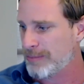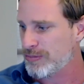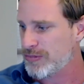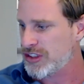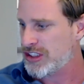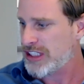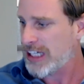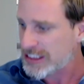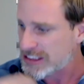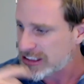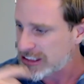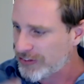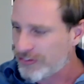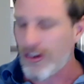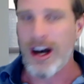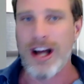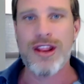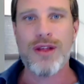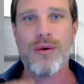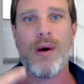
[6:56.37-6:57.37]

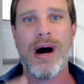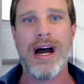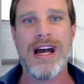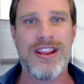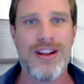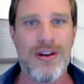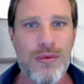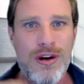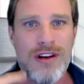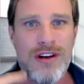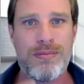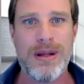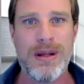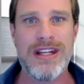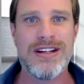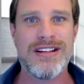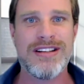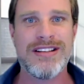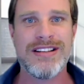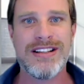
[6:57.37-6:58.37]
justify the way that we've
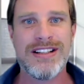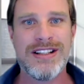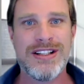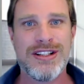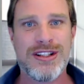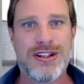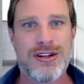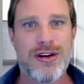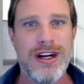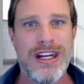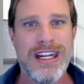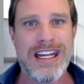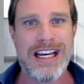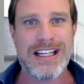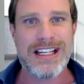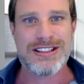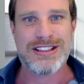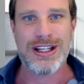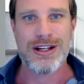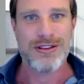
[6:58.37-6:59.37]
been treating
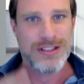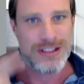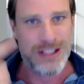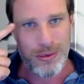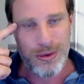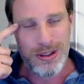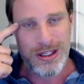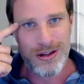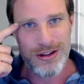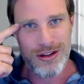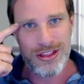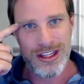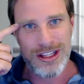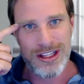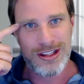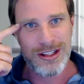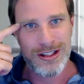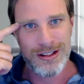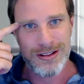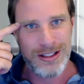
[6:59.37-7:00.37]
ourselves, so we don't think
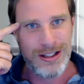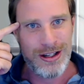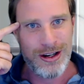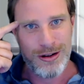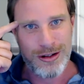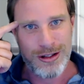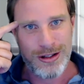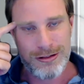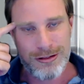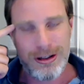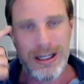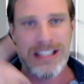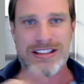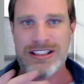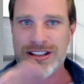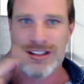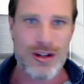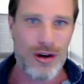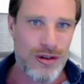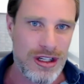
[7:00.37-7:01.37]
that, you know, it creates
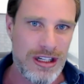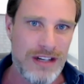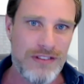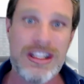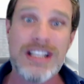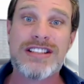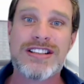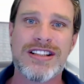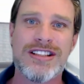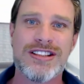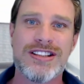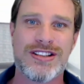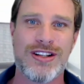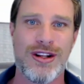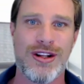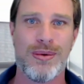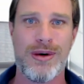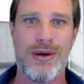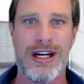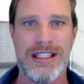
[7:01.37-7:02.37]
this cognitive dissonance
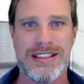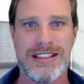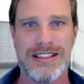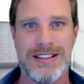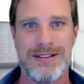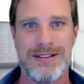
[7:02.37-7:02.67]
otherwise.